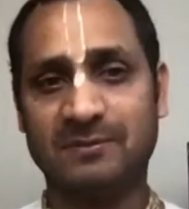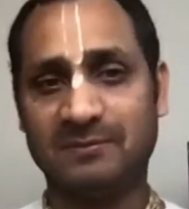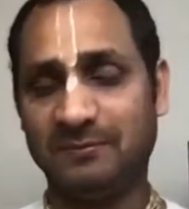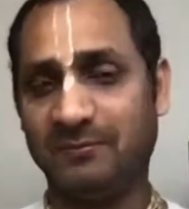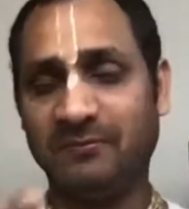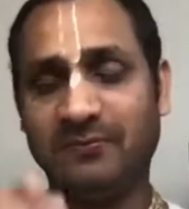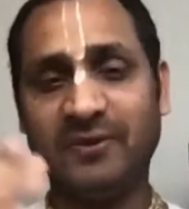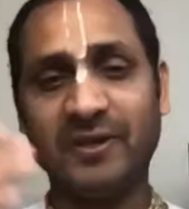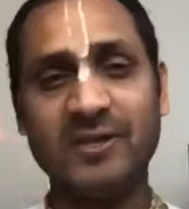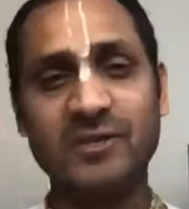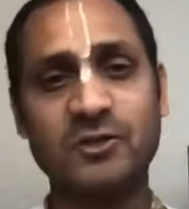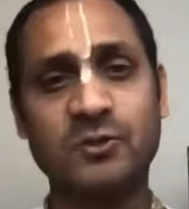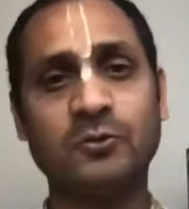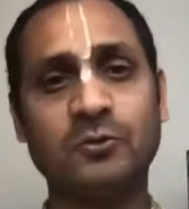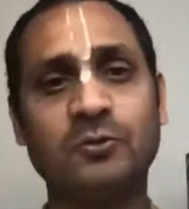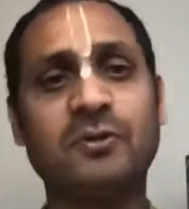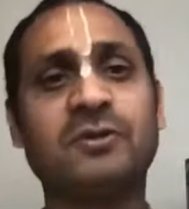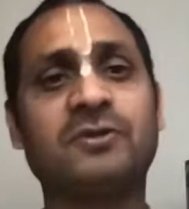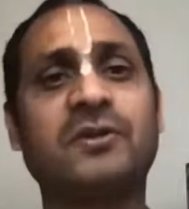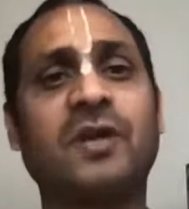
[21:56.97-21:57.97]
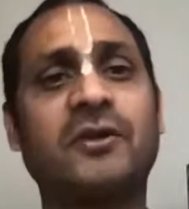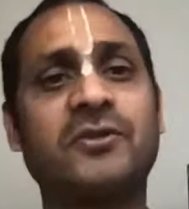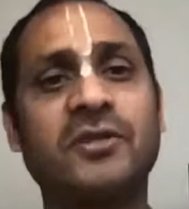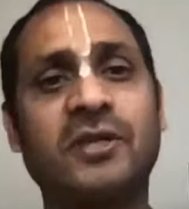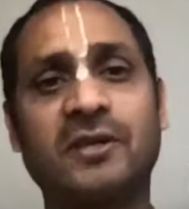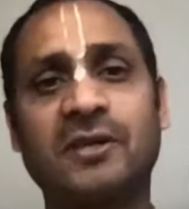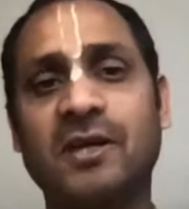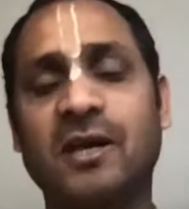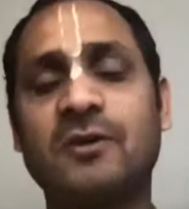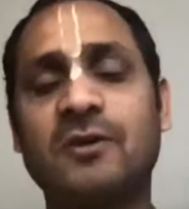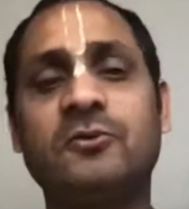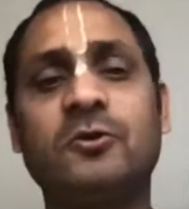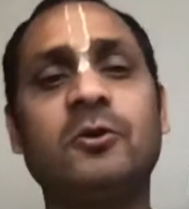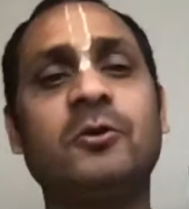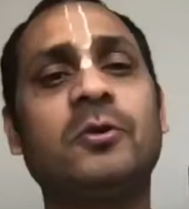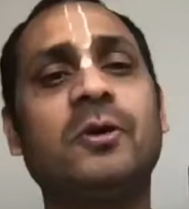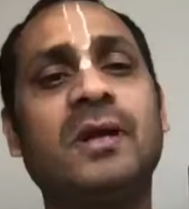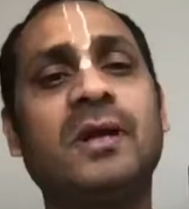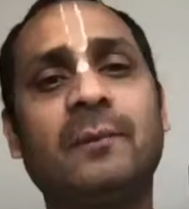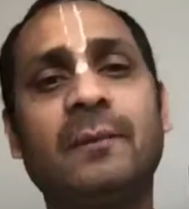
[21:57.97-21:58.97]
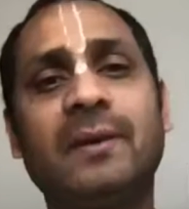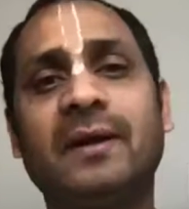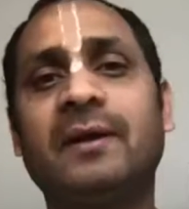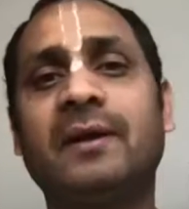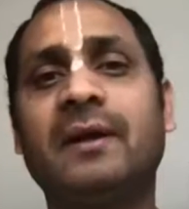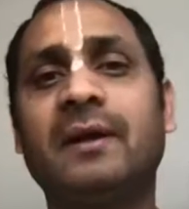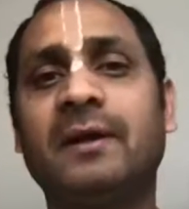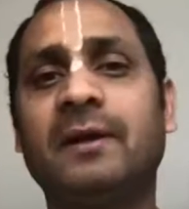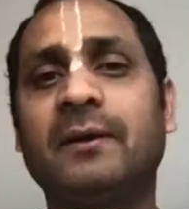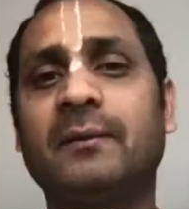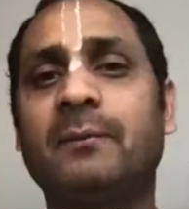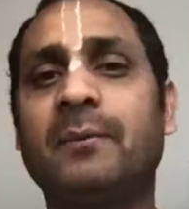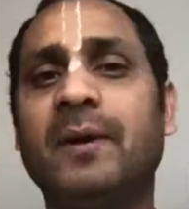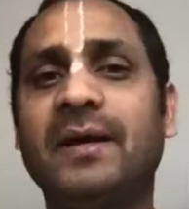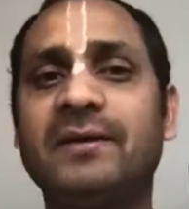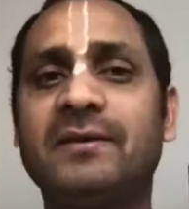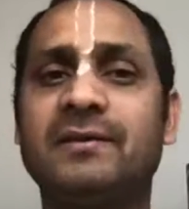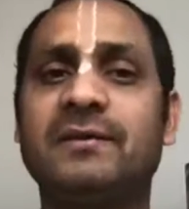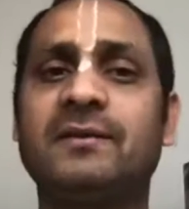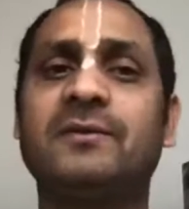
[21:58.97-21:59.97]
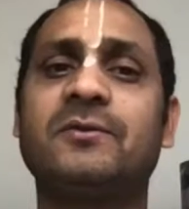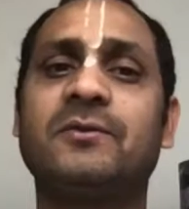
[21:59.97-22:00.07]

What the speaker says: very soon Takshakanaga is going to come and bite